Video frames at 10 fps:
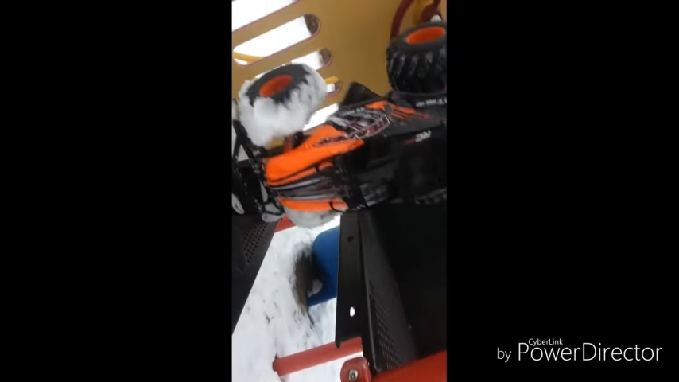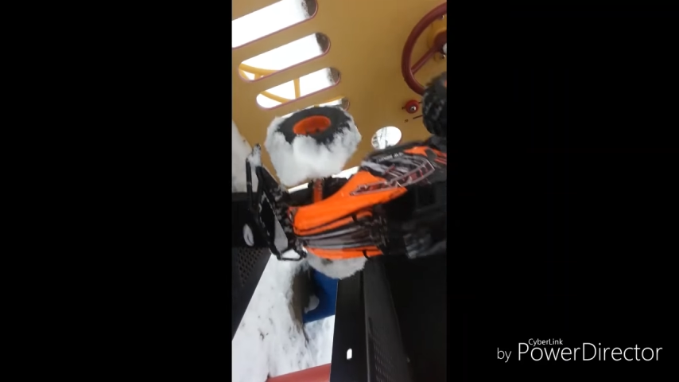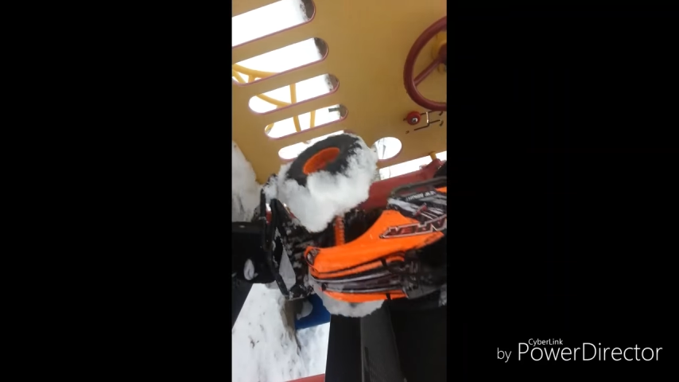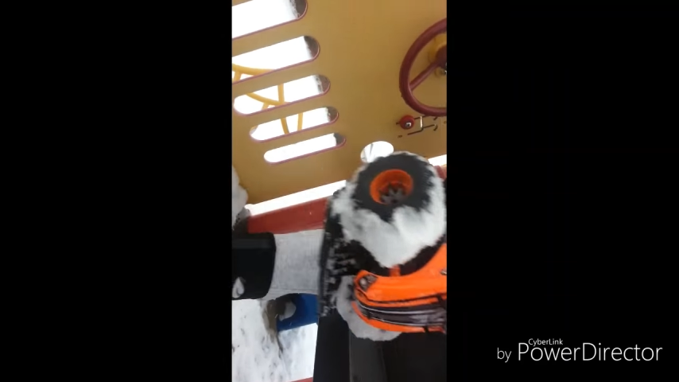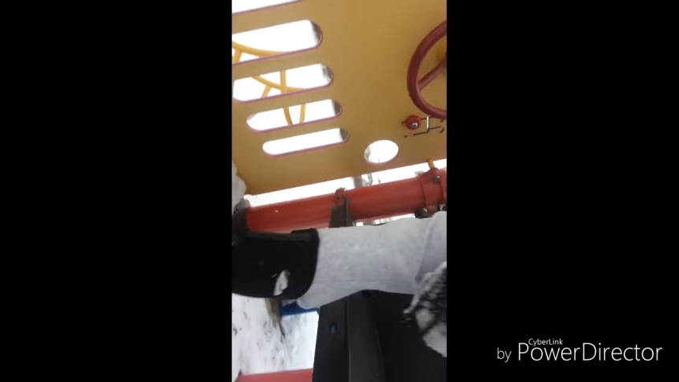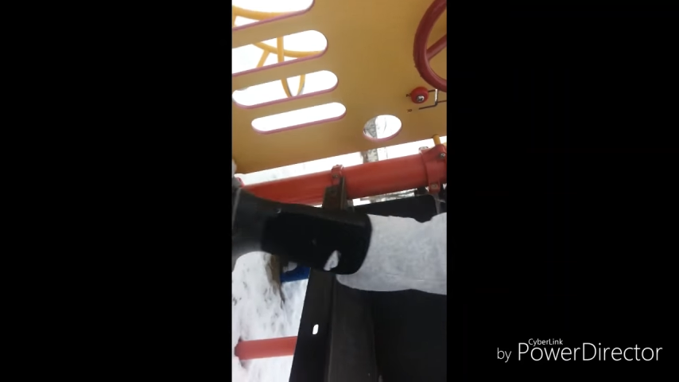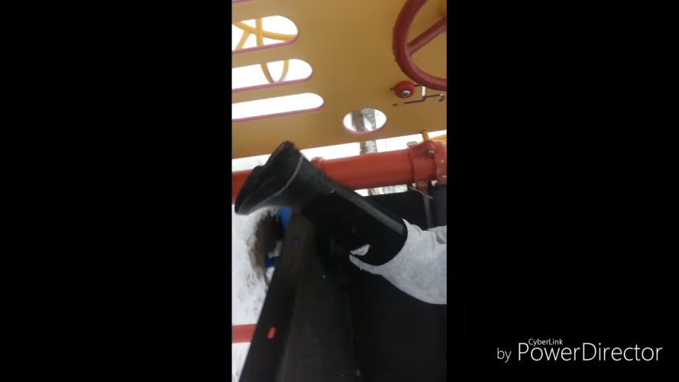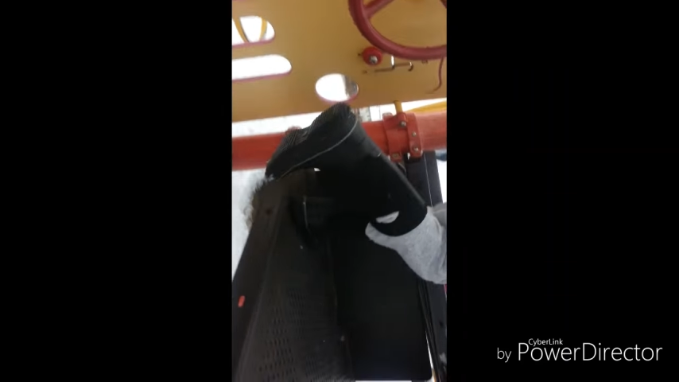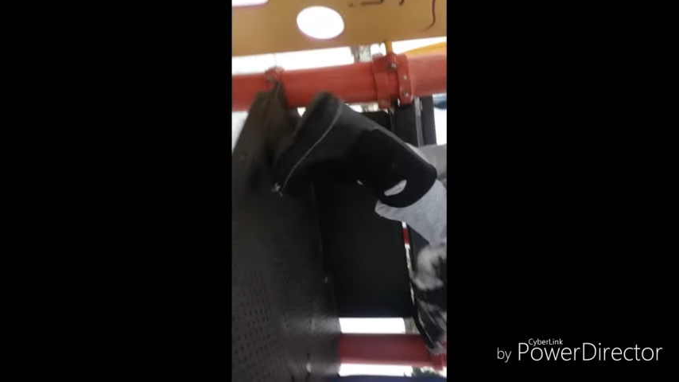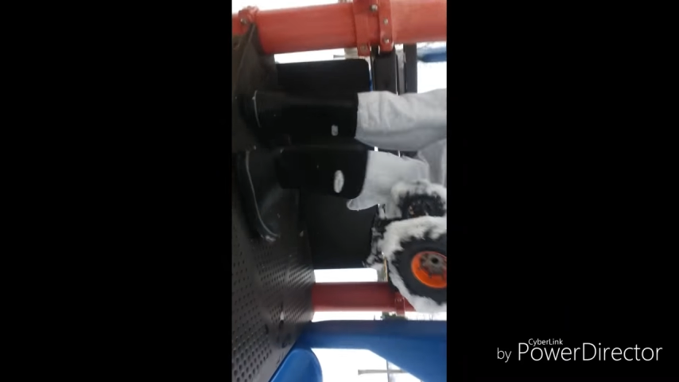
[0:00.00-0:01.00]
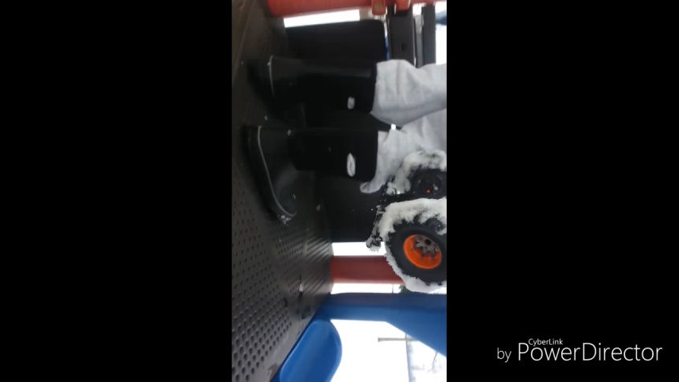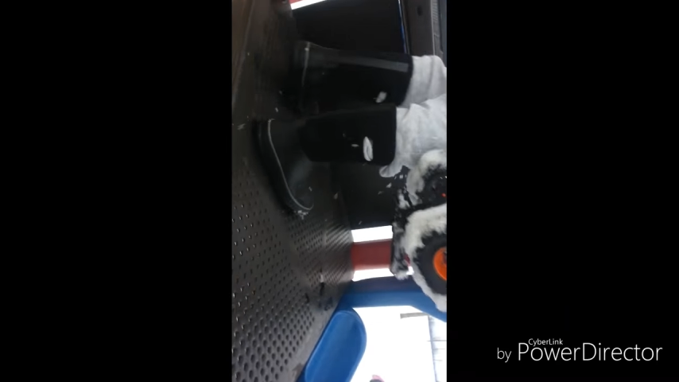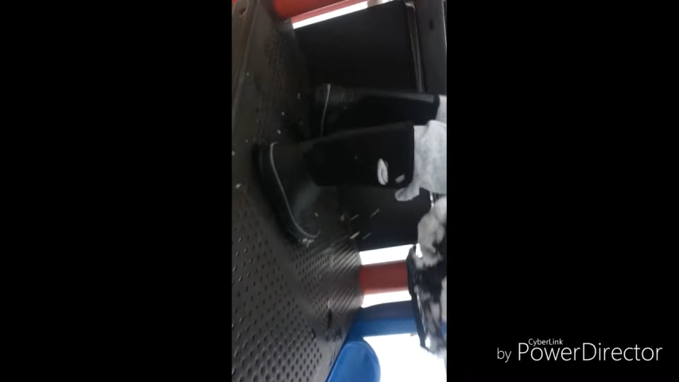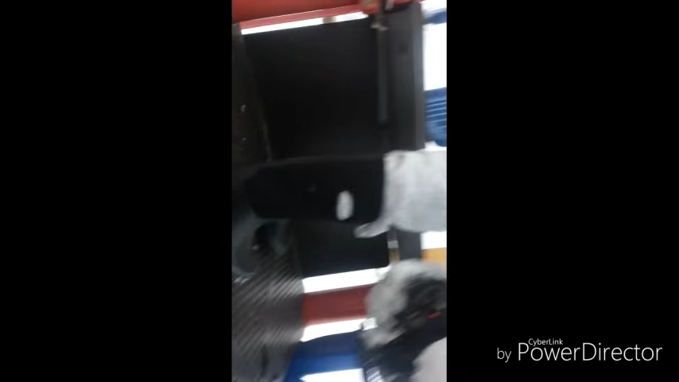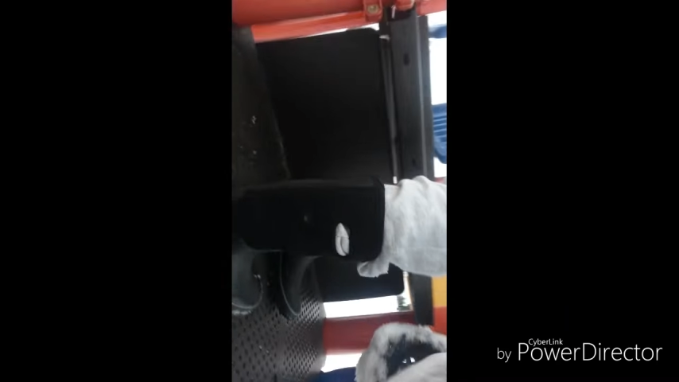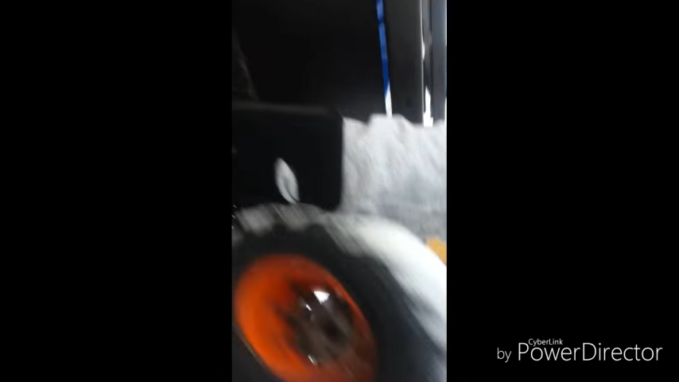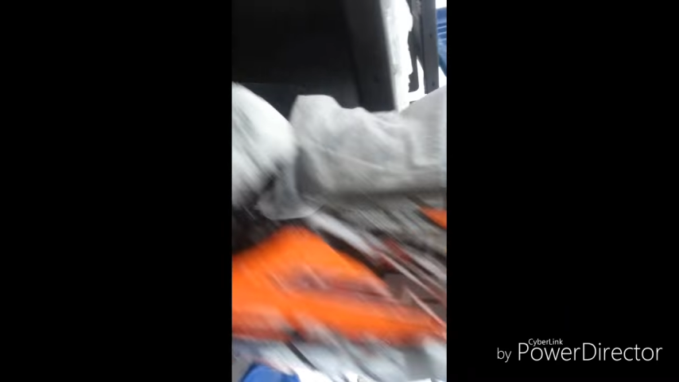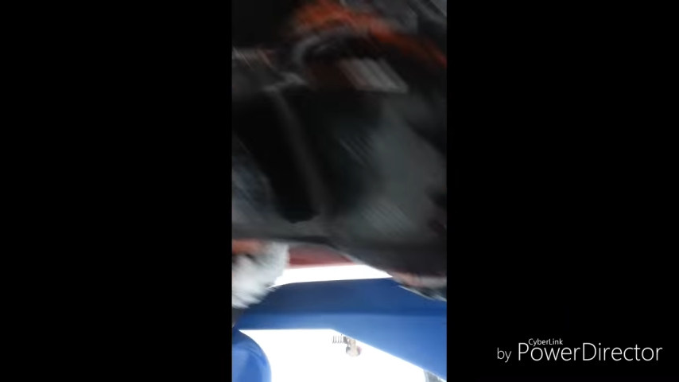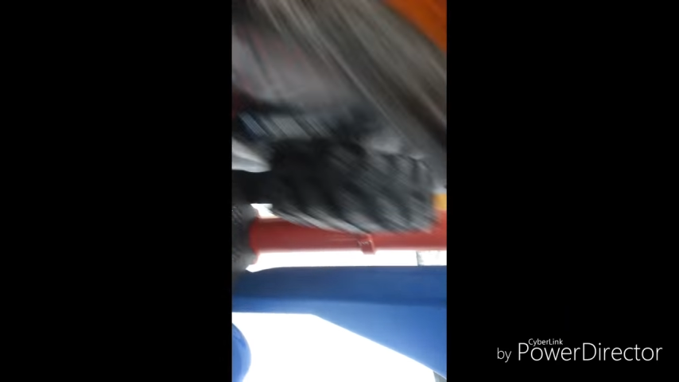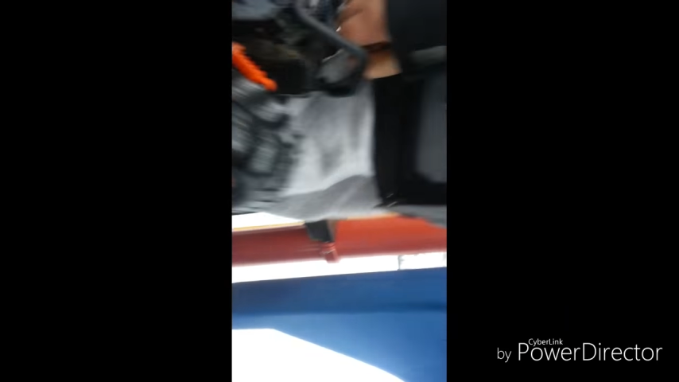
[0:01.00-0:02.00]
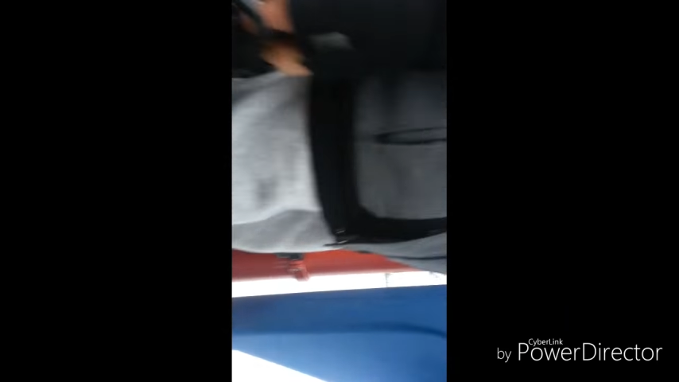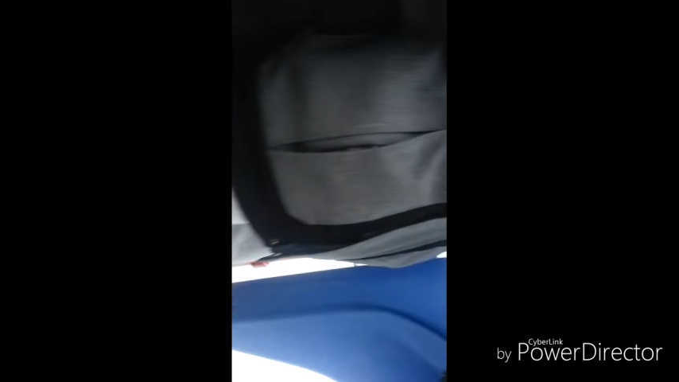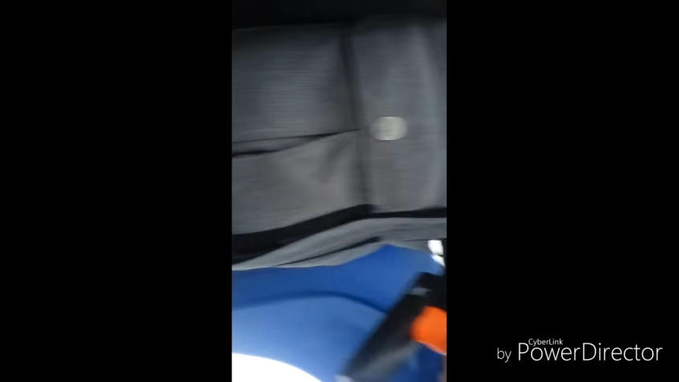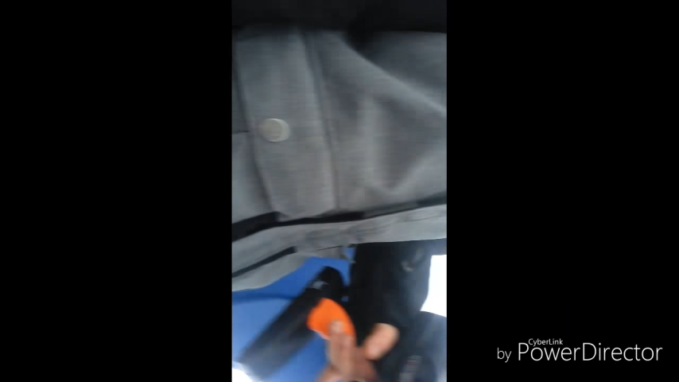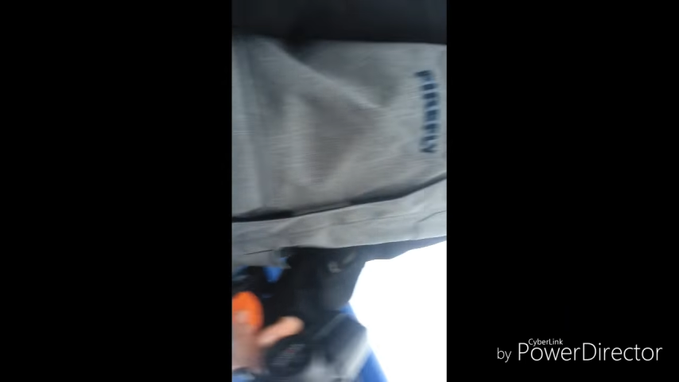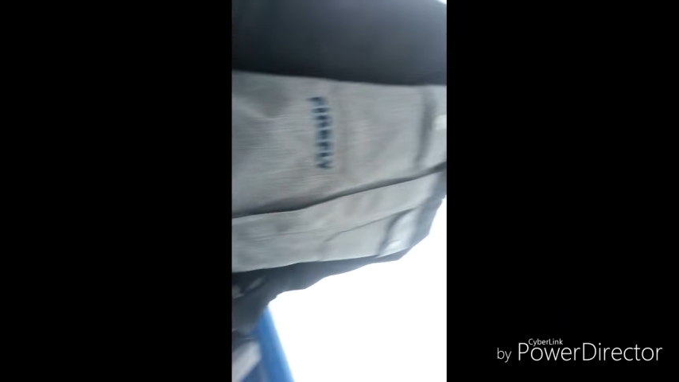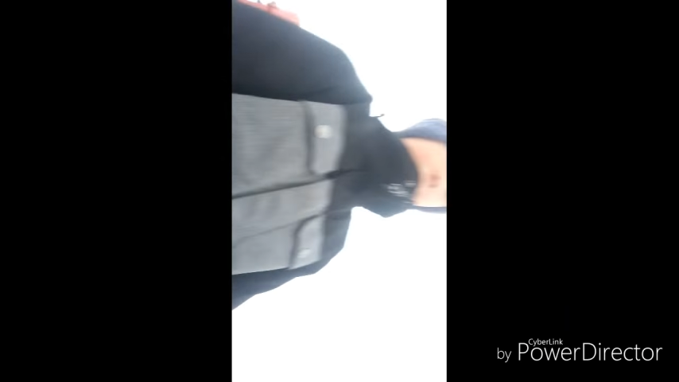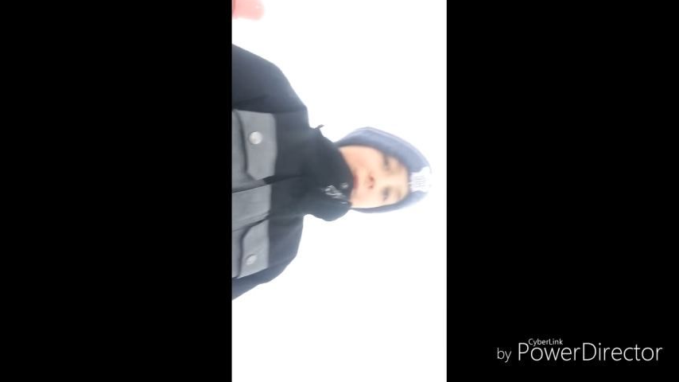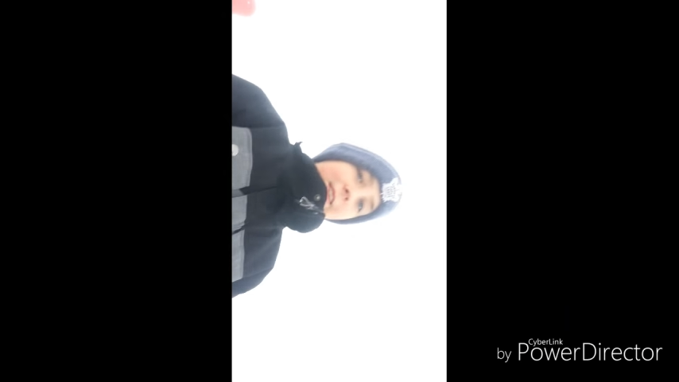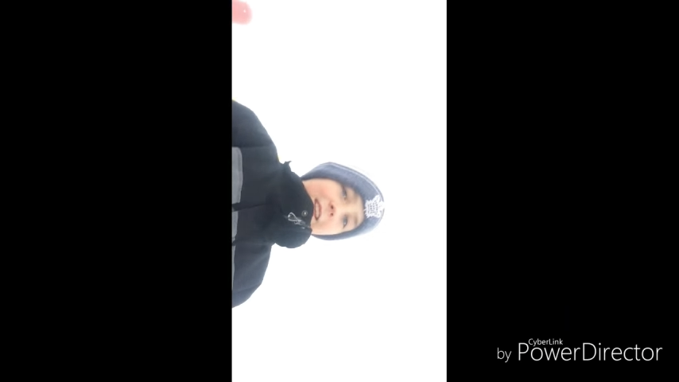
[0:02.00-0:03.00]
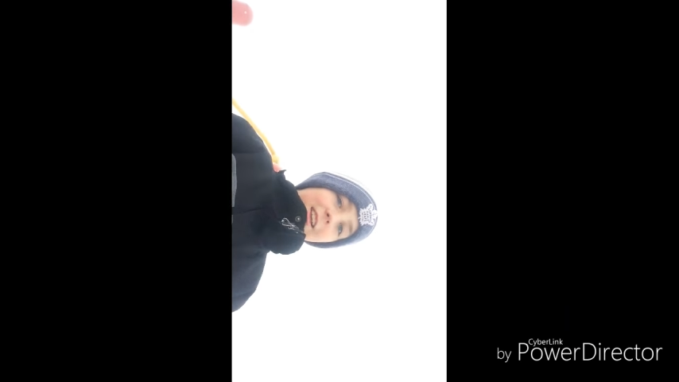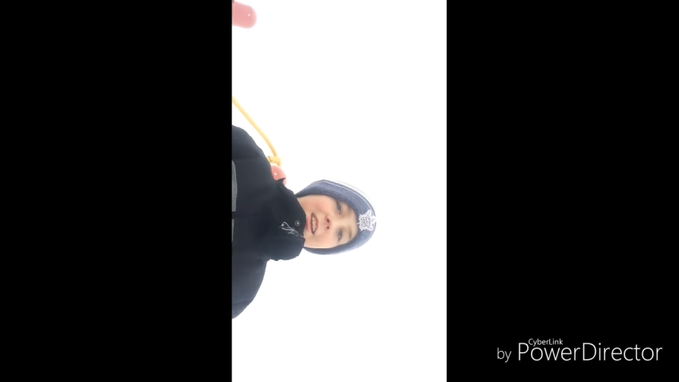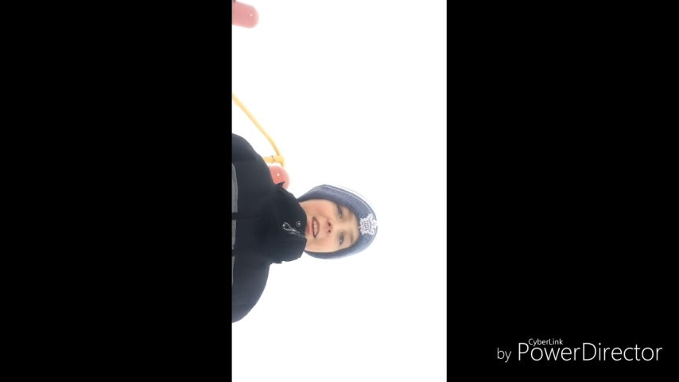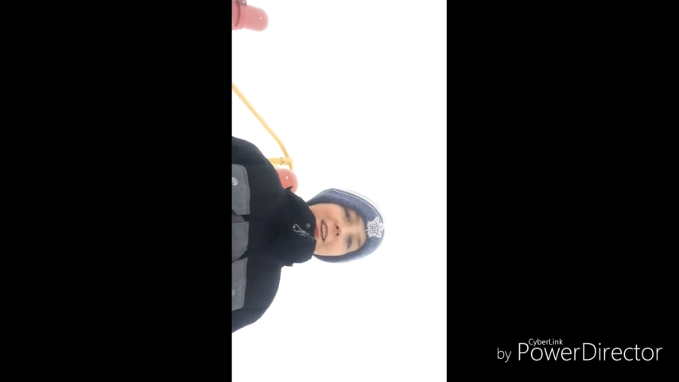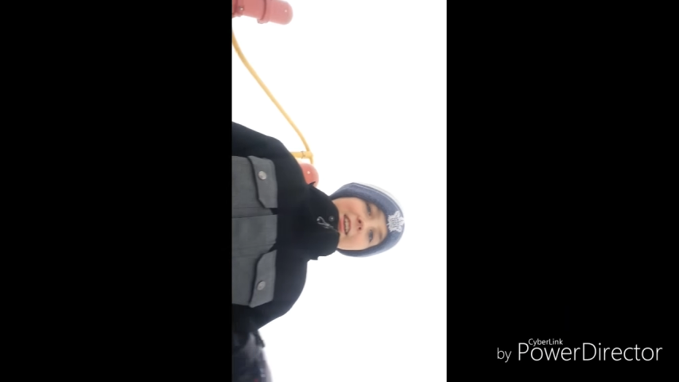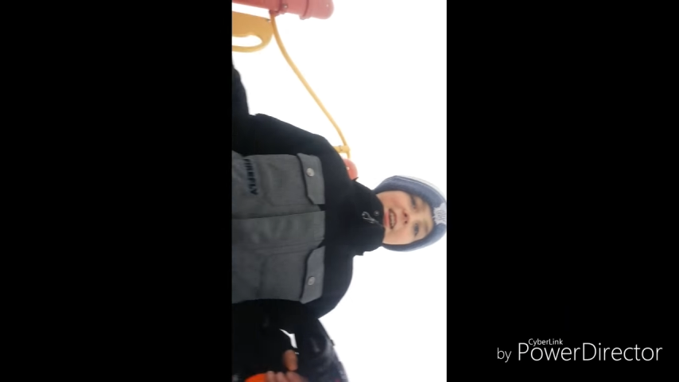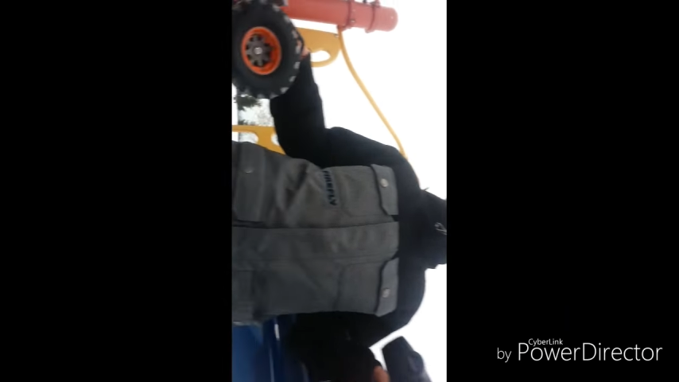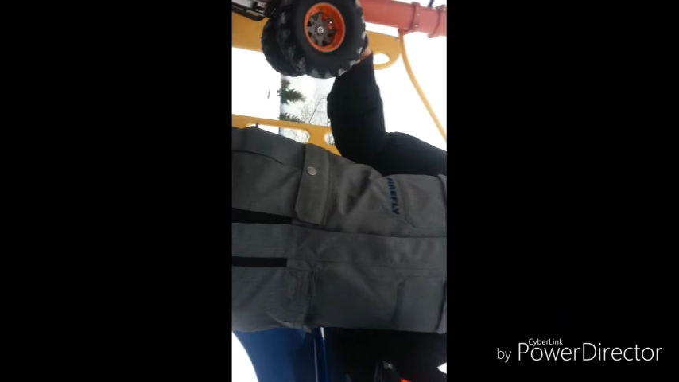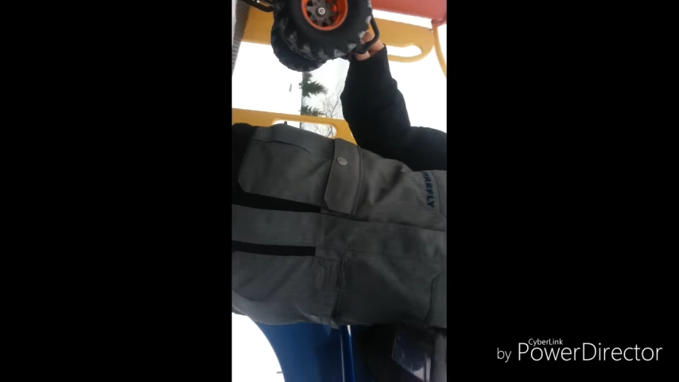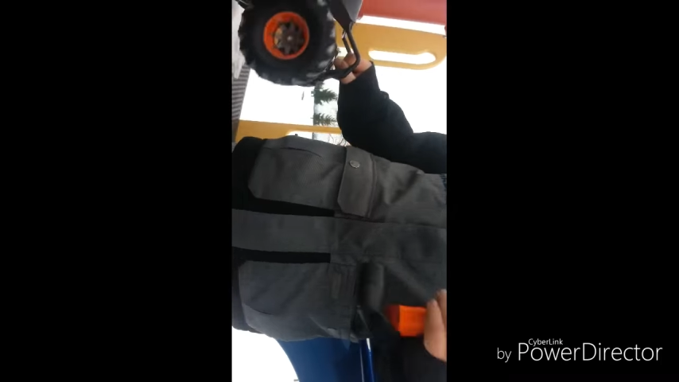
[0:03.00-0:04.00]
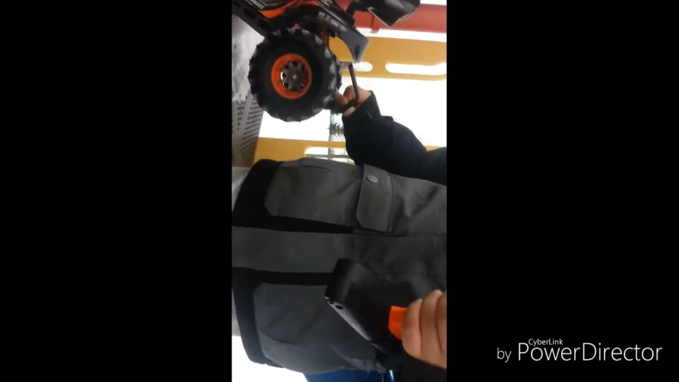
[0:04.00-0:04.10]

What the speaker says: Nobody's mouth can be seen.